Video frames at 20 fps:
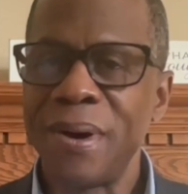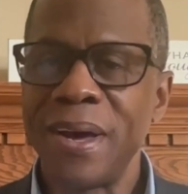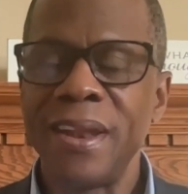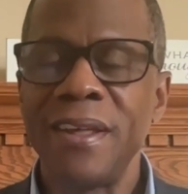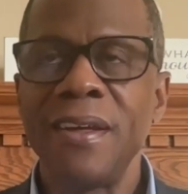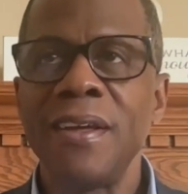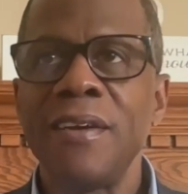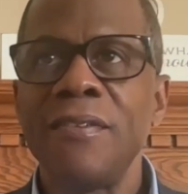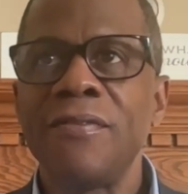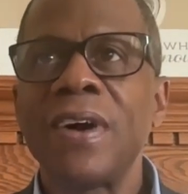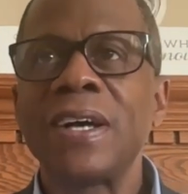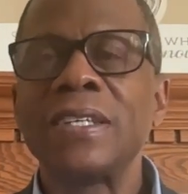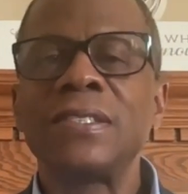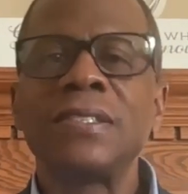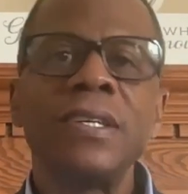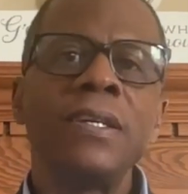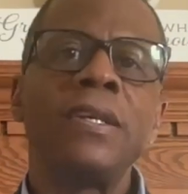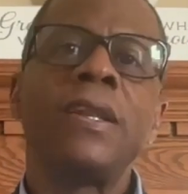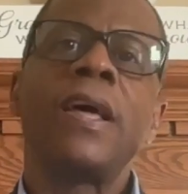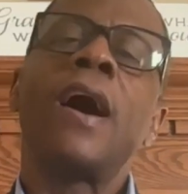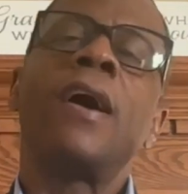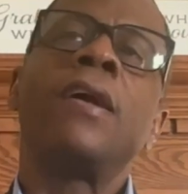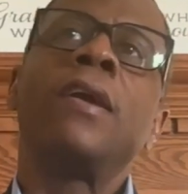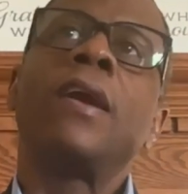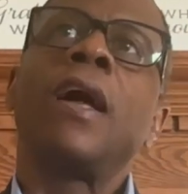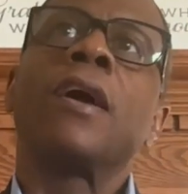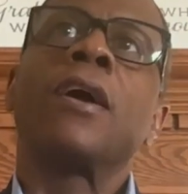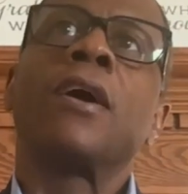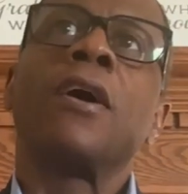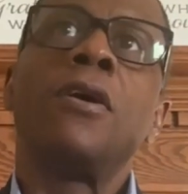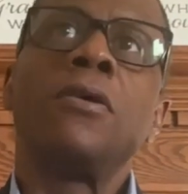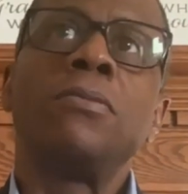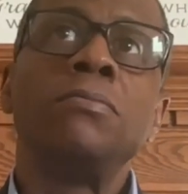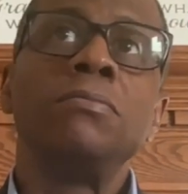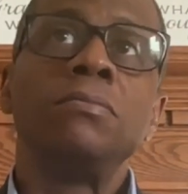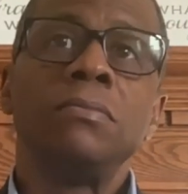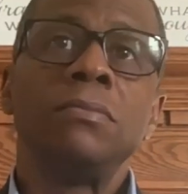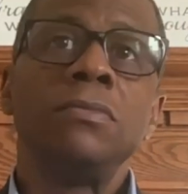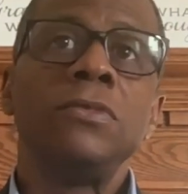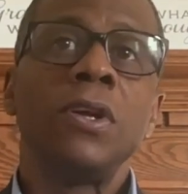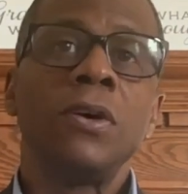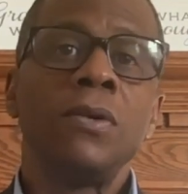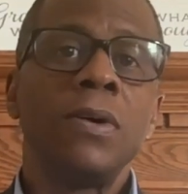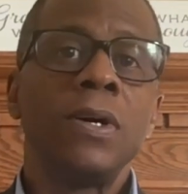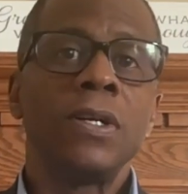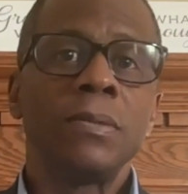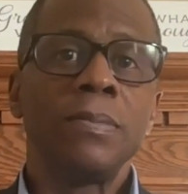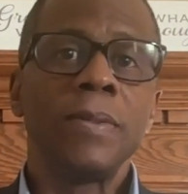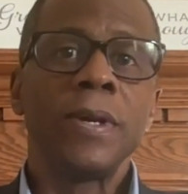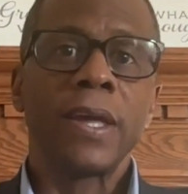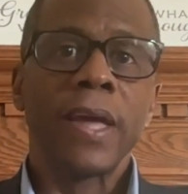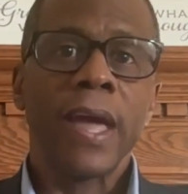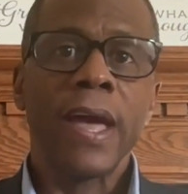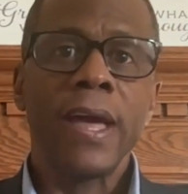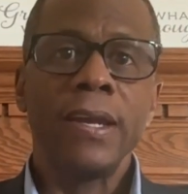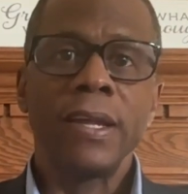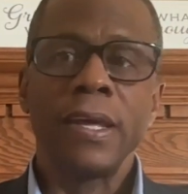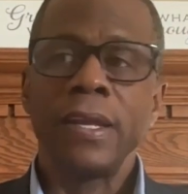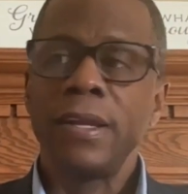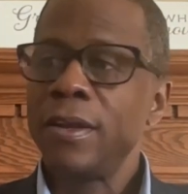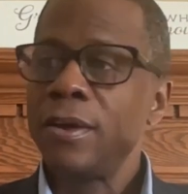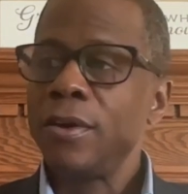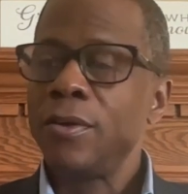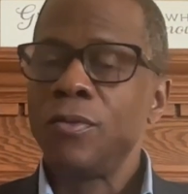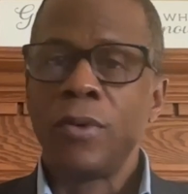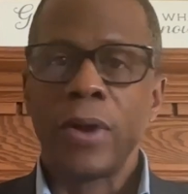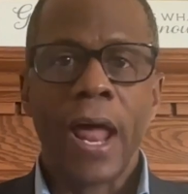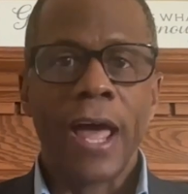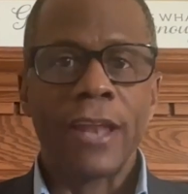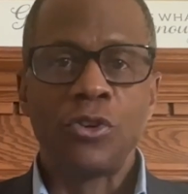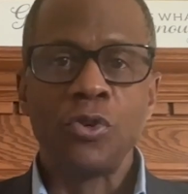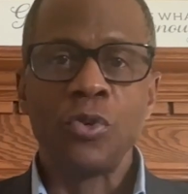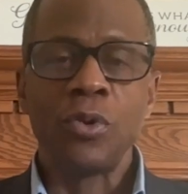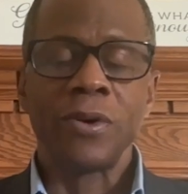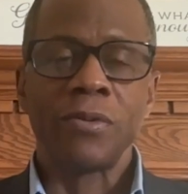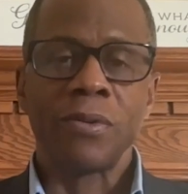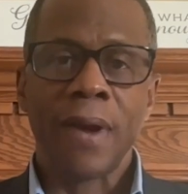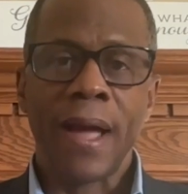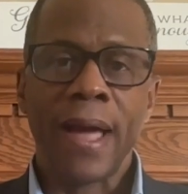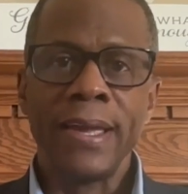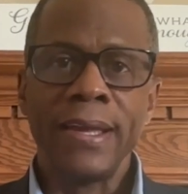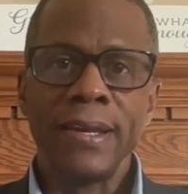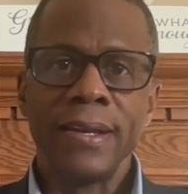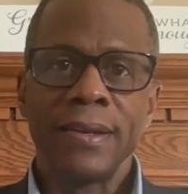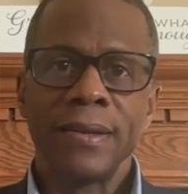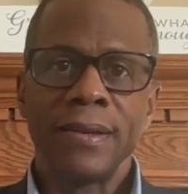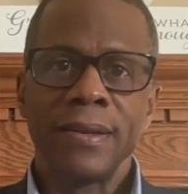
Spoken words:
But if I sit down and I go, you know what, to be candid, when I do it right,